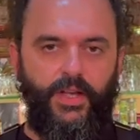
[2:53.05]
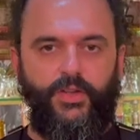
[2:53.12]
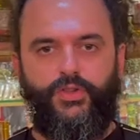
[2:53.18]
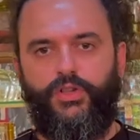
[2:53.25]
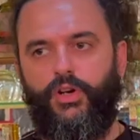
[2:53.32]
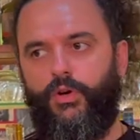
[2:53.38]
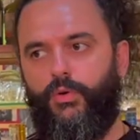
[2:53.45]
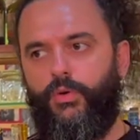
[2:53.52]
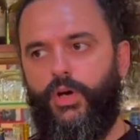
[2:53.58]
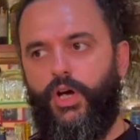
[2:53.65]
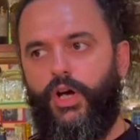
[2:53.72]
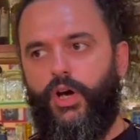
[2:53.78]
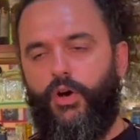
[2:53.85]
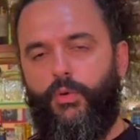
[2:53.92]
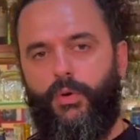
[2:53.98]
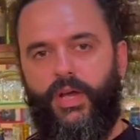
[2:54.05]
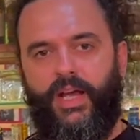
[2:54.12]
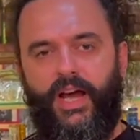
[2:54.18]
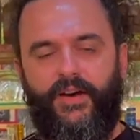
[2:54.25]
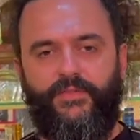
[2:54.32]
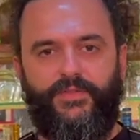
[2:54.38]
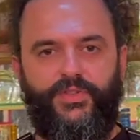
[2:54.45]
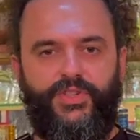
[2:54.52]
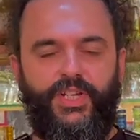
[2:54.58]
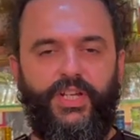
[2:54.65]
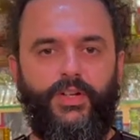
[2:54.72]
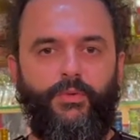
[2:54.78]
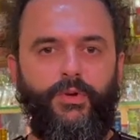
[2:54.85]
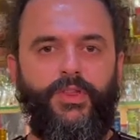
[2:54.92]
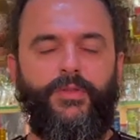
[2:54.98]
So we have
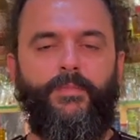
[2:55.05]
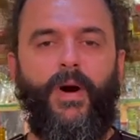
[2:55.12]
gin with